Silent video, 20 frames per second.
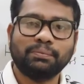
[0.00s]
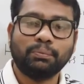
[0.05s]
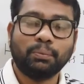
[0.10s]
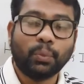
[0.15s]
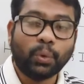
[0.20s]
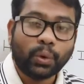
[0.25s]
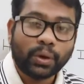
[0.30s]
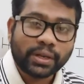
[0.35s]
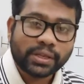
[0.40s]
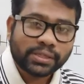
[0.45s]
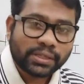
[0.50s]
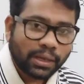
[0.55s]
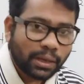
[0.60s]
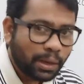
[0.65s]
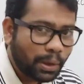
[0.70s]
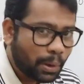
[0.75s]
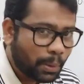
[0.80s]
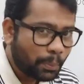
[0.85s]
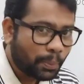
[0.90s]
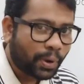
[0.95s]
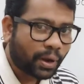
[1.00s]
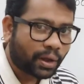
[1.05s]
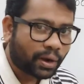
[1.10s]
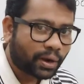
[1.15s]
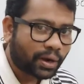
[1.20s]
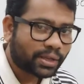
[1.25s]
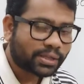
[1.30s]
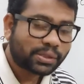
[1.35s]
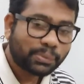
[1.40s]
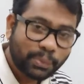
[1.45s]
More is a
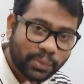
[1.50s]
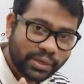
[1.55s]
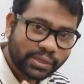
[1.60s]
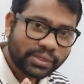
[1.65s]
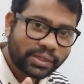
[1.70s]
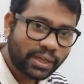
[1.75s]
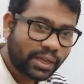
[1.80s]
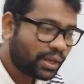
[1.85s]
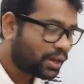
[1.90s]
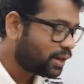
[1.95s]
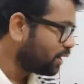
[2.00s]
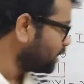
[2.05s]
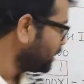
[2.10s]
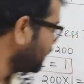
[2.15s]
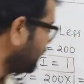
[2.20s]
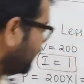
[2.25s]
power loss. Means here